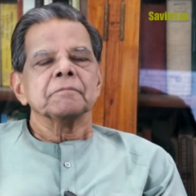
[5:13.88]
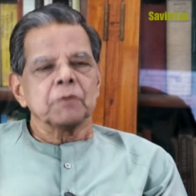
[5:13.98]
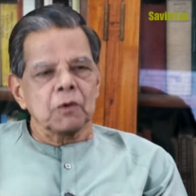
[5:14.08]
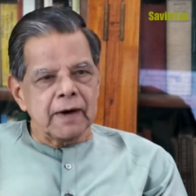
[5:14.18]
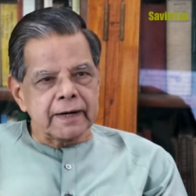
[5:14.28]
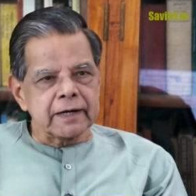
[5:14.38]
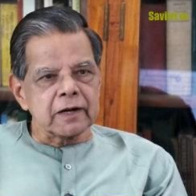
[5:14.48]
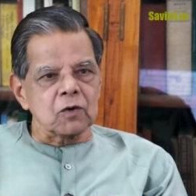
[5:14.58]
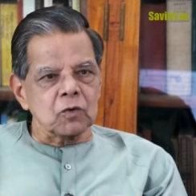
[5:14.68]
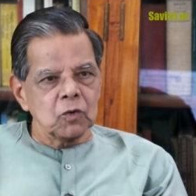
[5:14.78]
provided
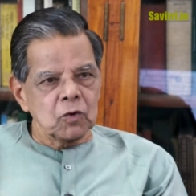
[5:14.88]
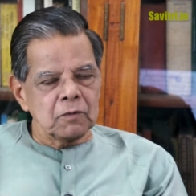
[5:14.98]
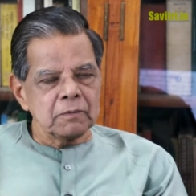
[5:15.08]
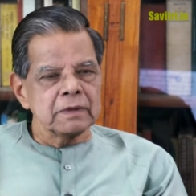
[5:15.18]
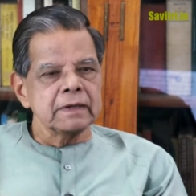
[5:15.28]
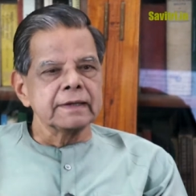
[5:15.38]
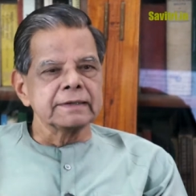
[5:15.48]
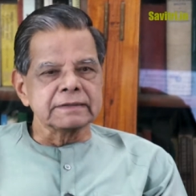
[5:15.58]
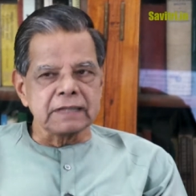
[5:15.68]
a room in